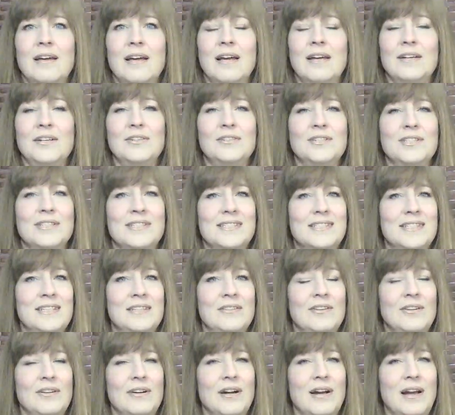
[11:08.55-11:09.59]
and you just see
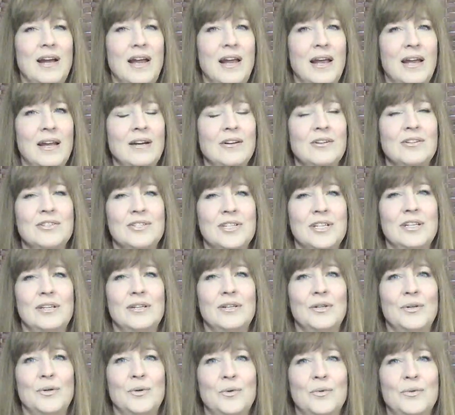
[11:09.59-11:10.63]
their
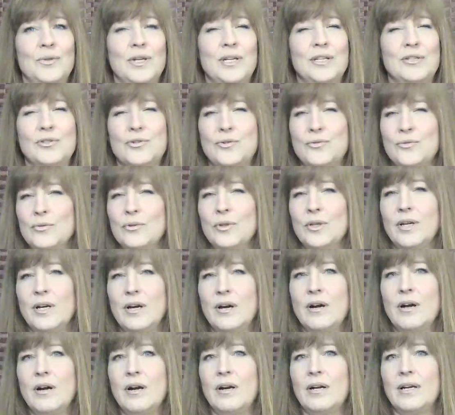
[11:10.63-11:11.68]
energy, who they truly
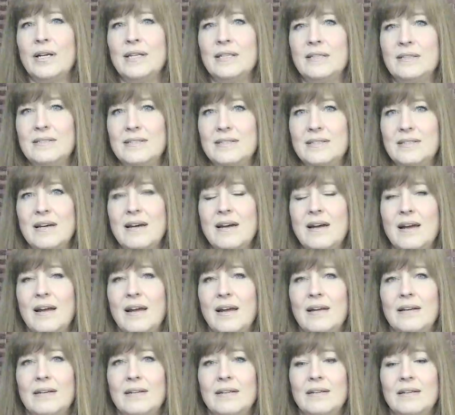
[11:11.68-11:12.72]
are
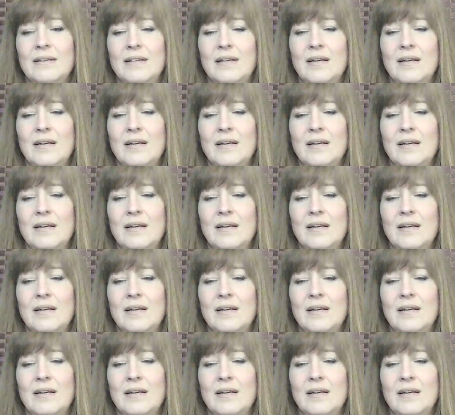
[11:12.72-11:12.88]
inside,